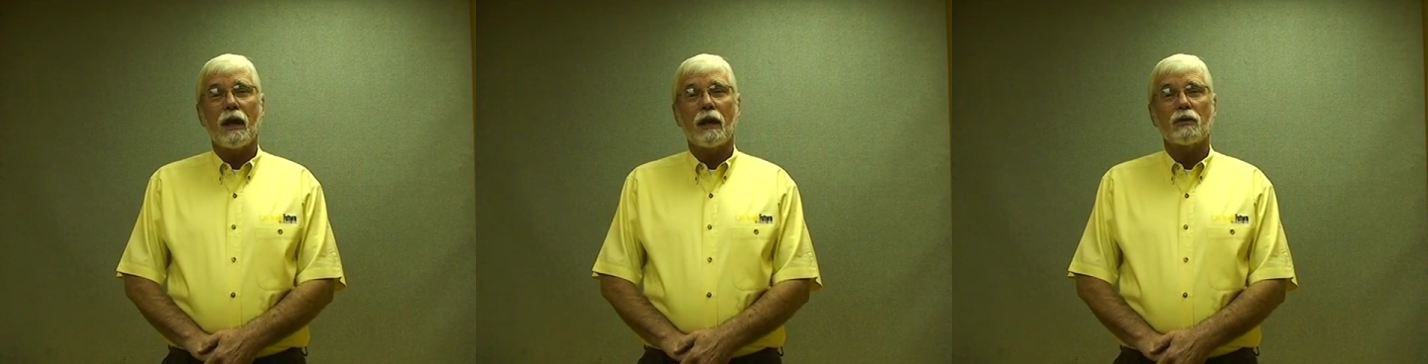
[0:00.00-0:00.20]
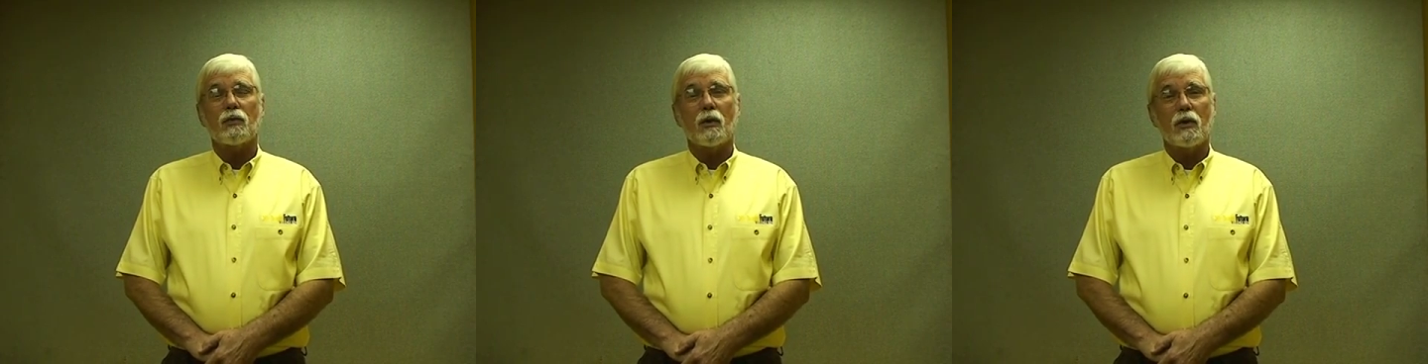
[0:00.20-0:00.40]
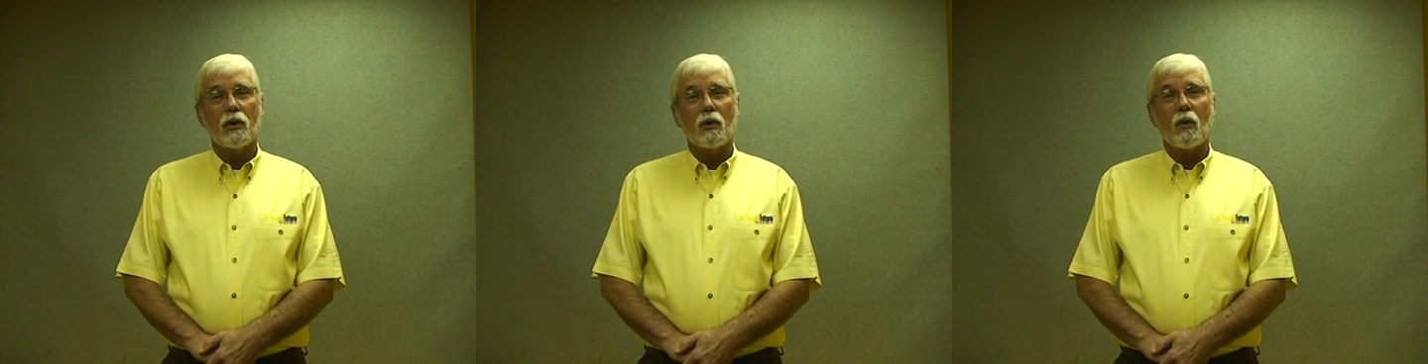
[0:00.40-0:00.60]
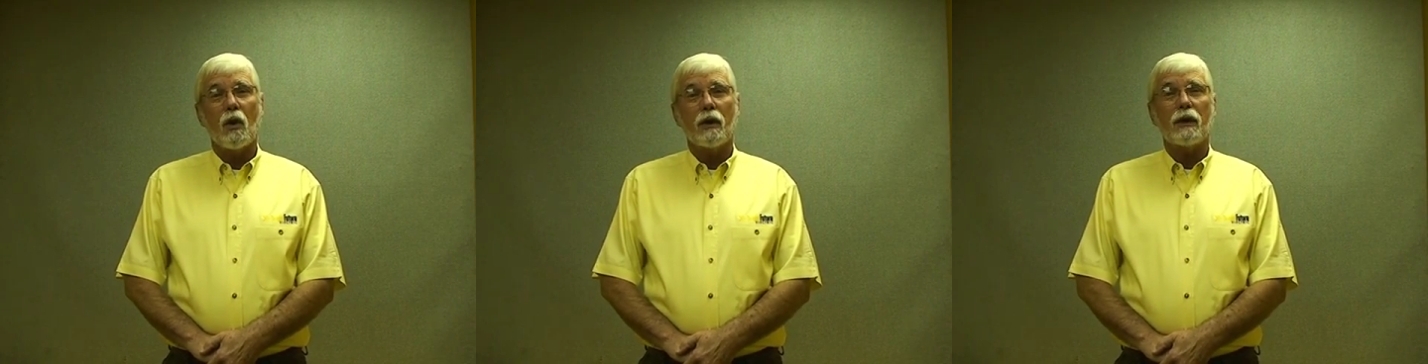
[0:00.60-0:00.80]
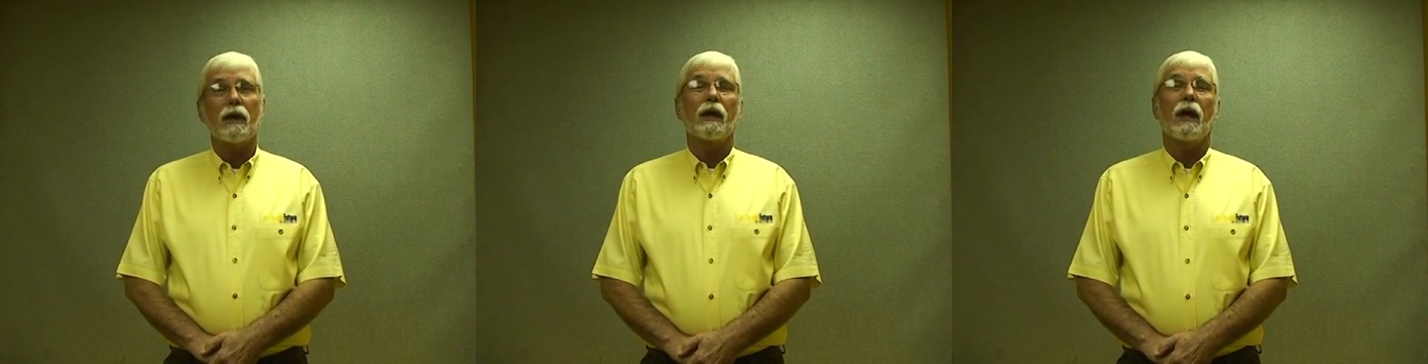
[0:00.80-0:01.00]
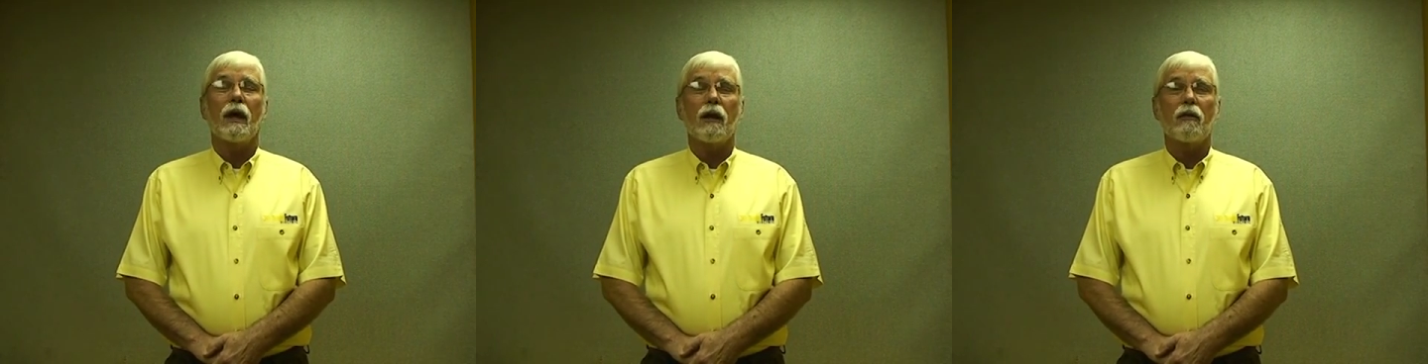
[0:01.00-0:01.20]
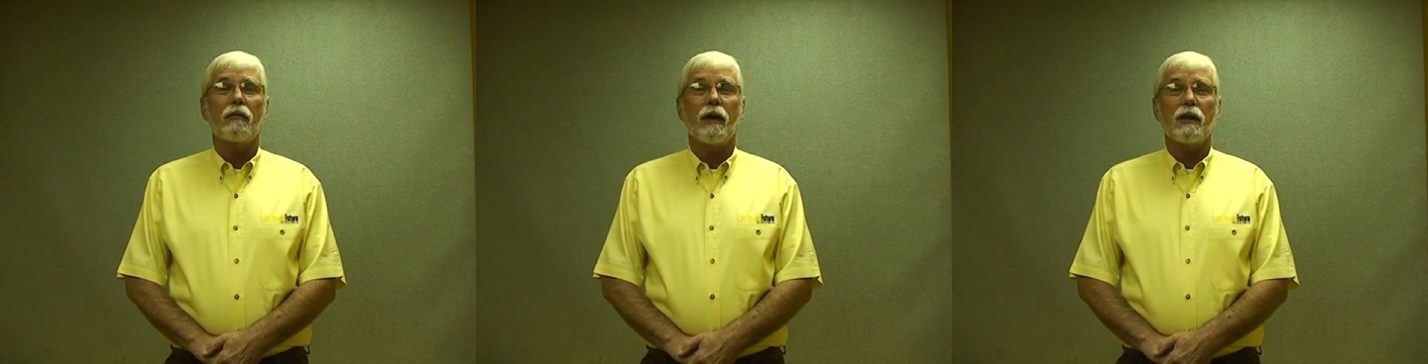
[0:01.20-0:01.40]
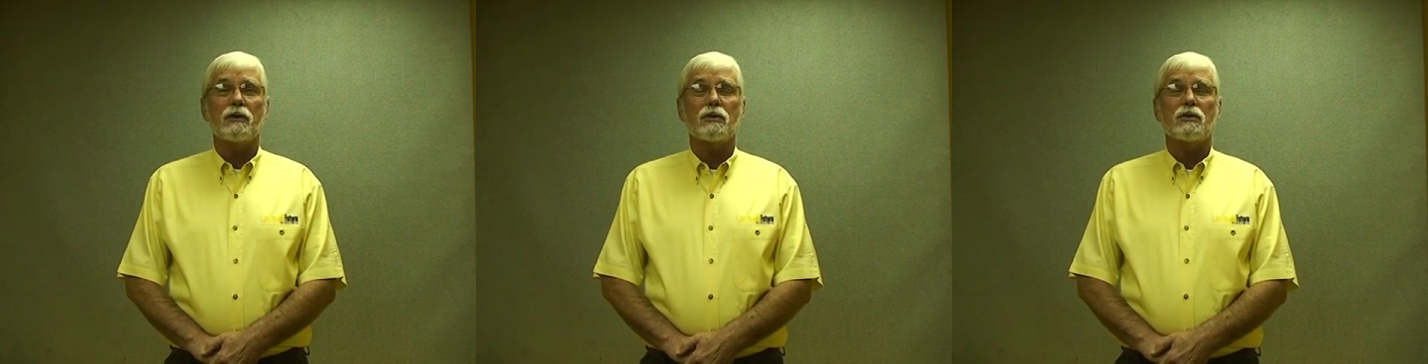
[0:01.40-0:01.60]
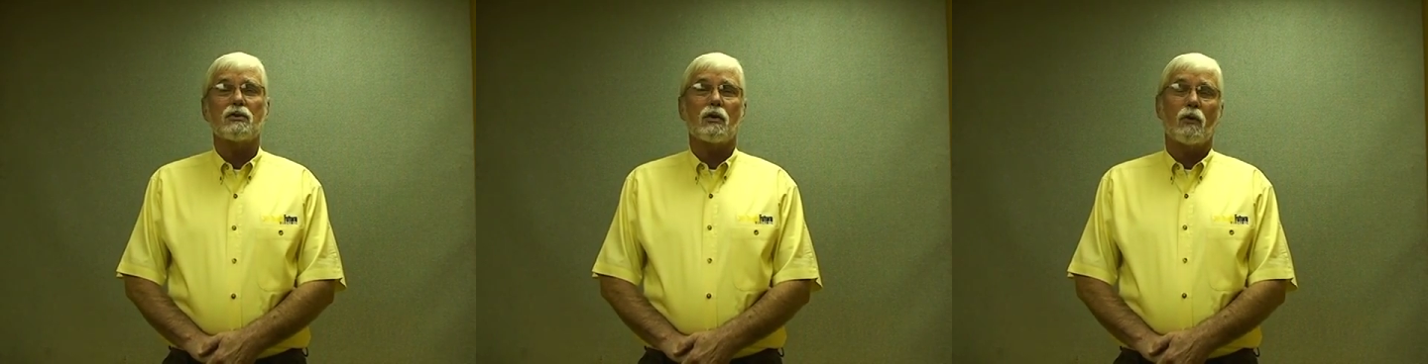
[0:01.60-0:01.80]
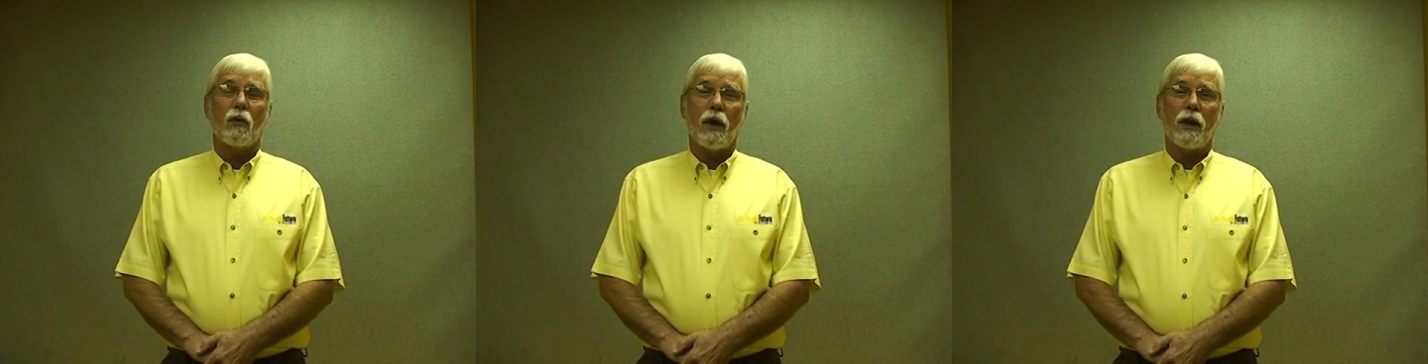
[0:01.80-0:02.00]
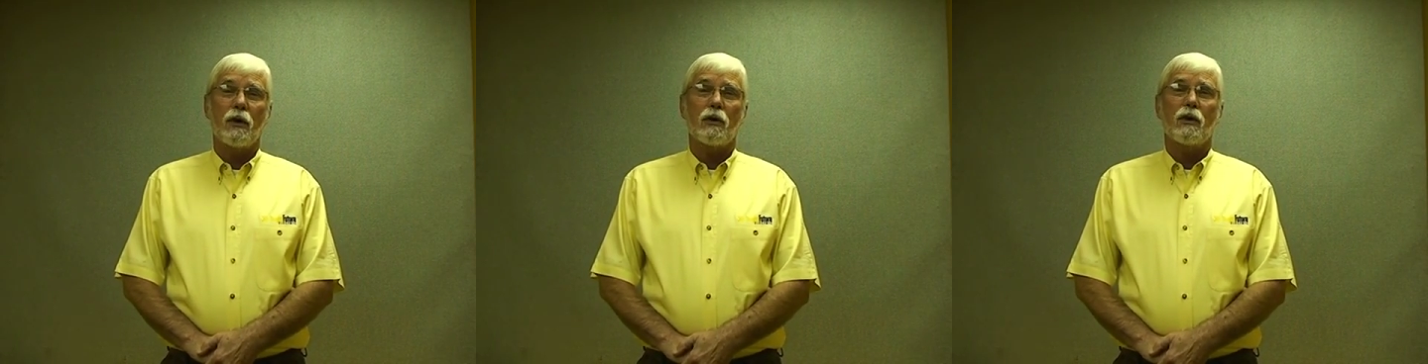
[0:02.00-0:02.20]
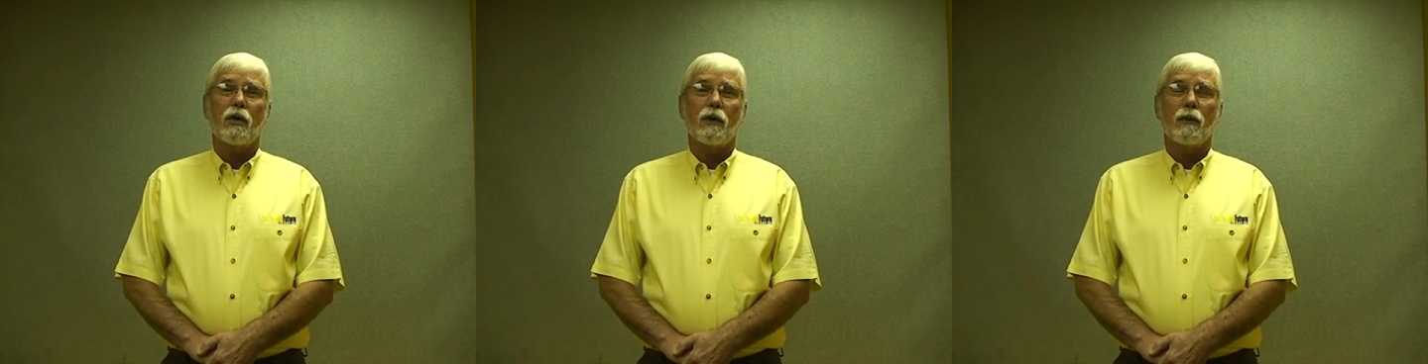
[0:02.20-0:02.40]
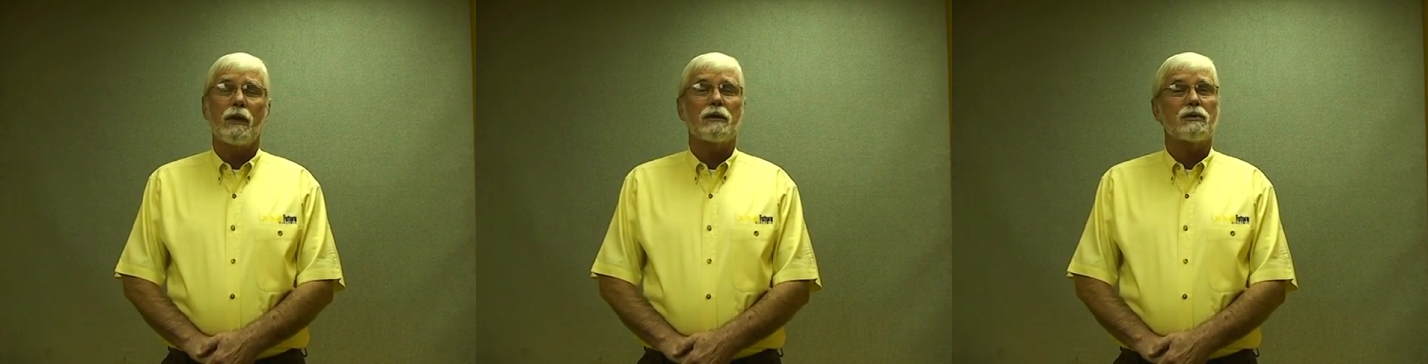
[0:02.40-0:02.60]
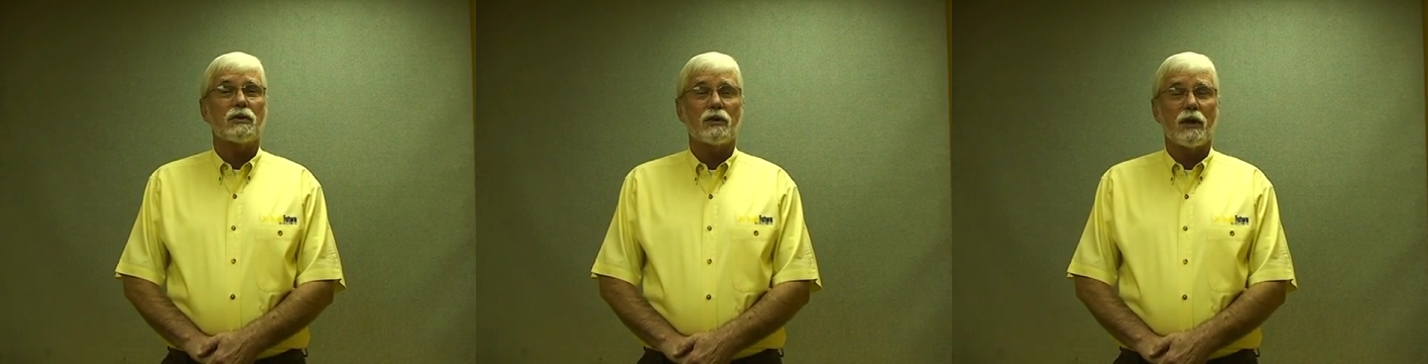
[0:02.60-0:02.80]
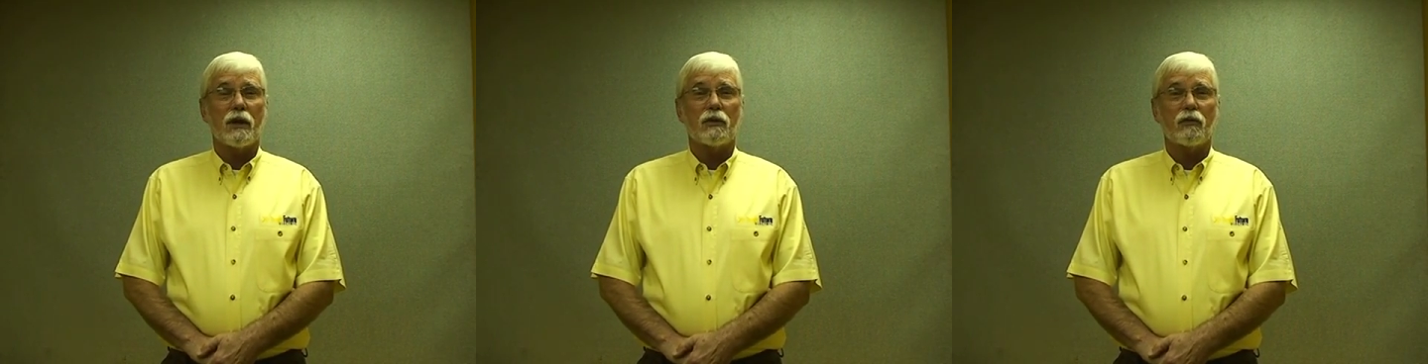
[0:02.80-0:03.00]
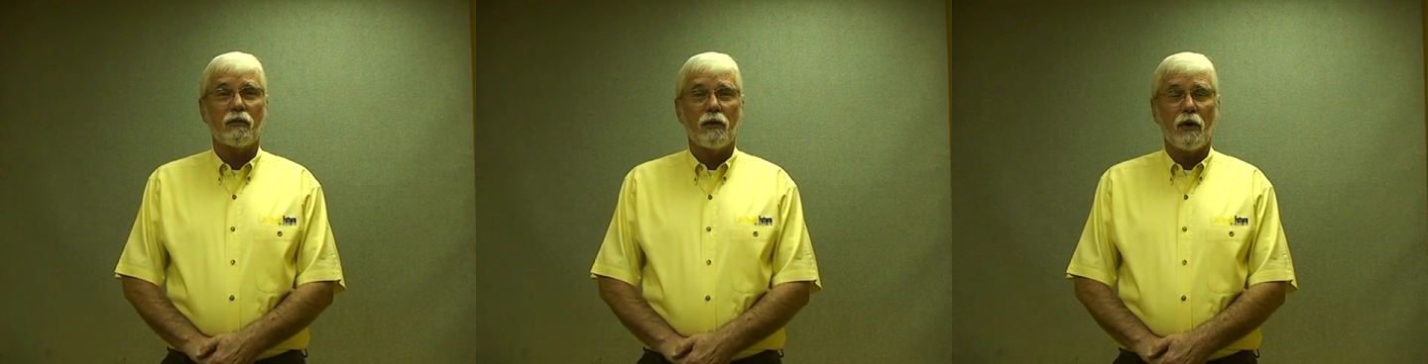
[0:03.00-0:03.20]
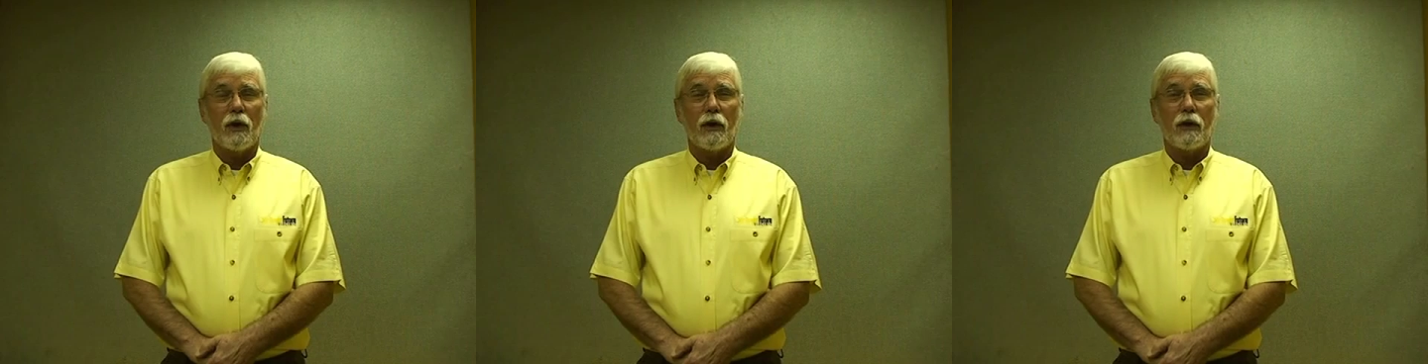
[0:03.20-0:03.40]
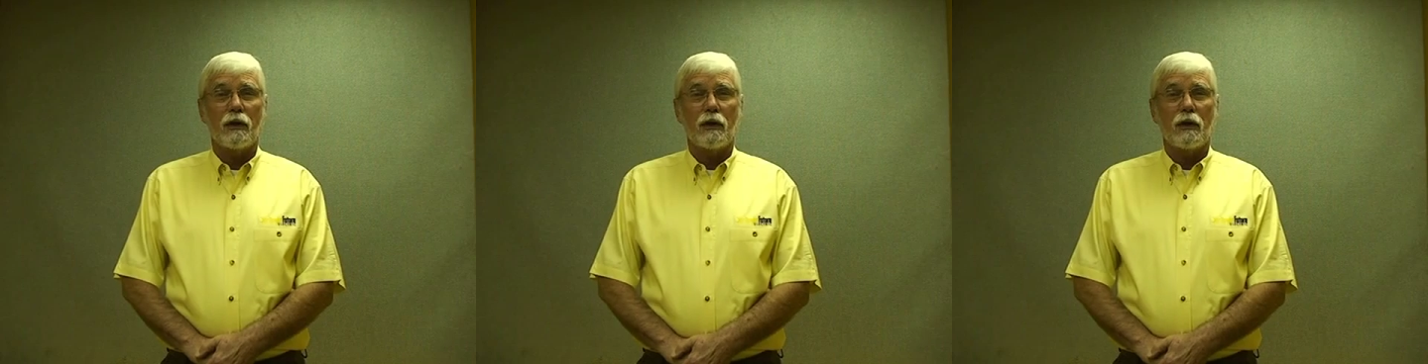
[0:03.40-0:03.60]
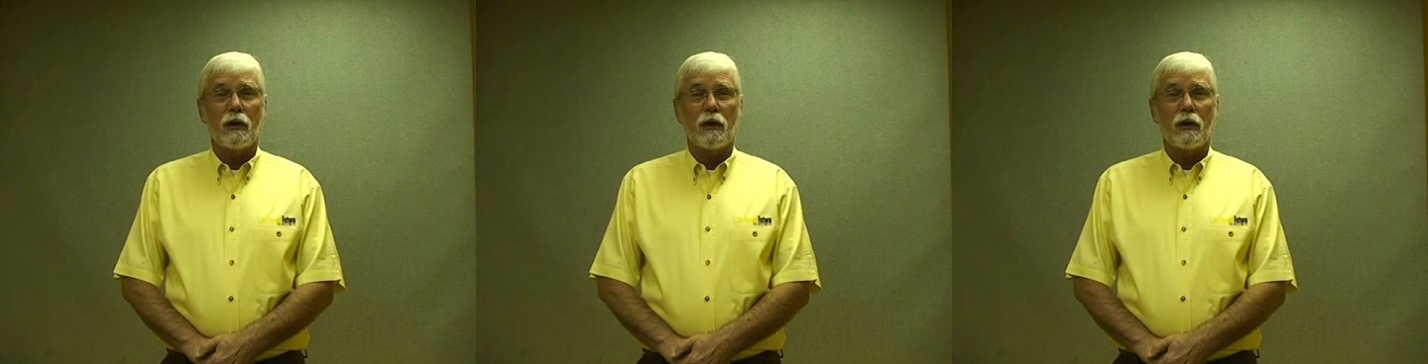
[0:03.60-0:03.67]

as when you're working at elevations greater than 6 foot.